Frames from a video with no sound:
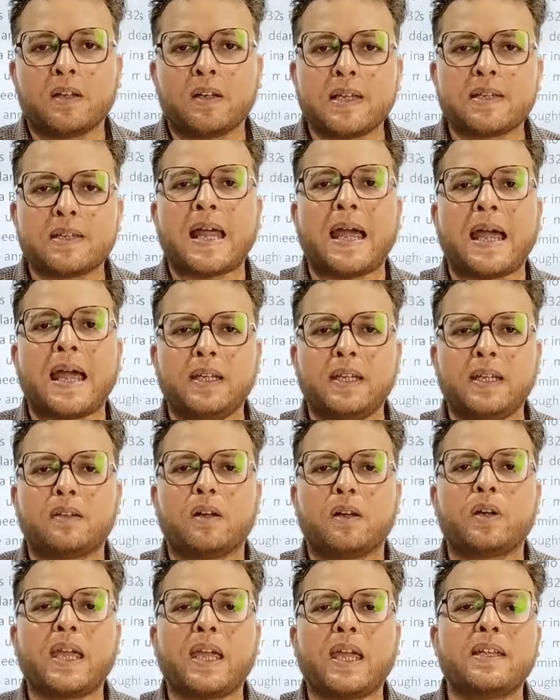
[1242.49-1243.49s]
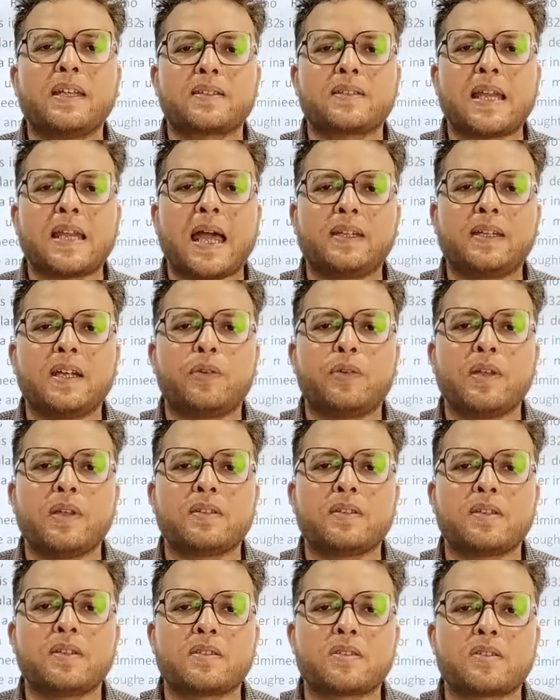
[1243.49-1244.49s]
They cited
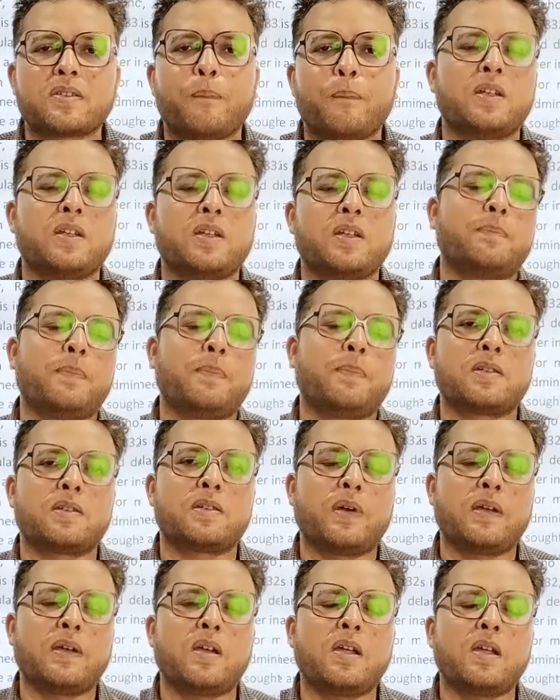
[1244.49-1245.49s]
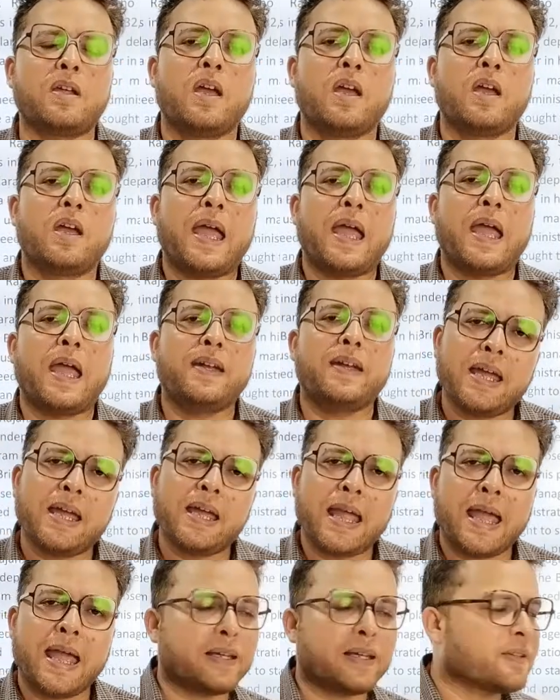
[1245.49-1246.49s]
reasons of maladministration and
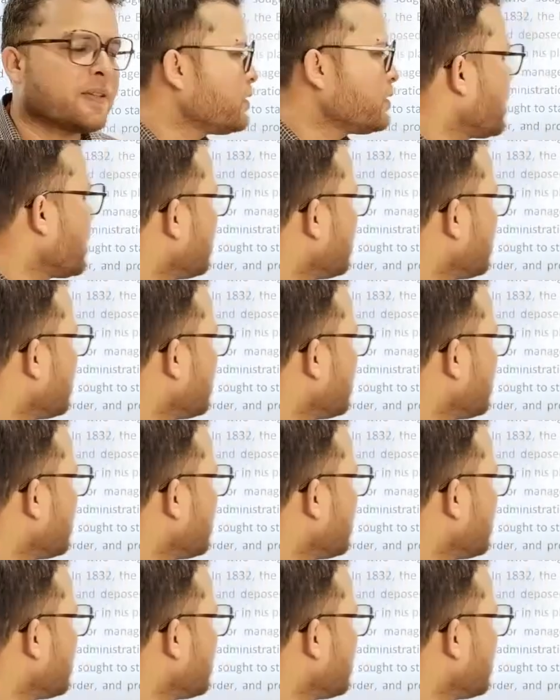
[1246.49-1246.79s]
they annexed Kachar.